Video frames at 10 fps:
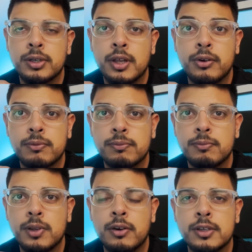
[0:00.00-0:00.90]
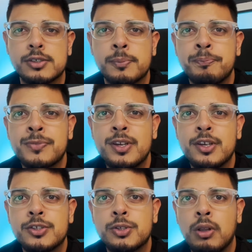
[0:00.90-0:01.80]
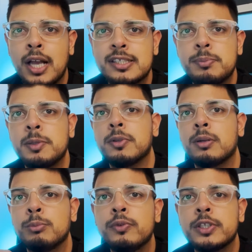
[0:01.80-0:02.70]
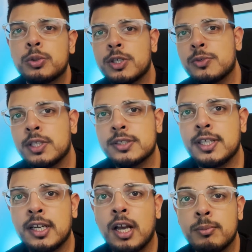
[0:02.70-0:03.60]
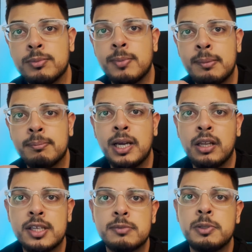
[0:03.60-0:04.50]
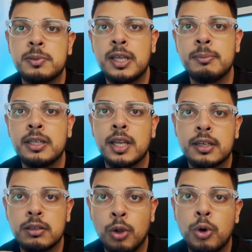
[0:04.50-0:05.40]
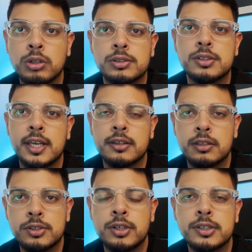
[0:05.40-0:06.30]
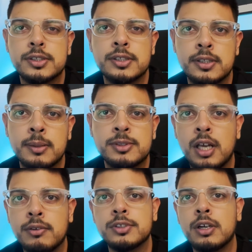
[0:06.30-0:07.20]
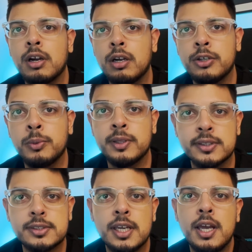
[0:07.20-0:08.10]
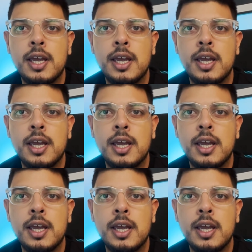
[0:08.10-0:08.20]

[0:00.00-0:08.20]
in other areas. So lots of people are moving towards real estate, and now by lots of people I mean like locals, like the Turks themselves are doing this.